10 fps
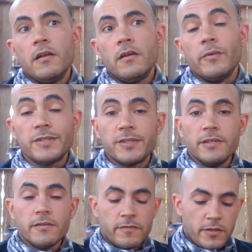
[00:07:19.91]
risked it
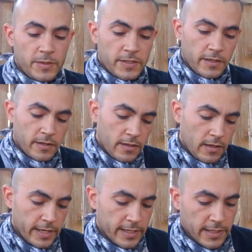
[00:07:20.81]
for the biscuit,
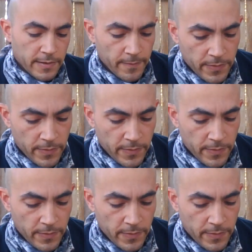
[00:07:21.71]
like I did.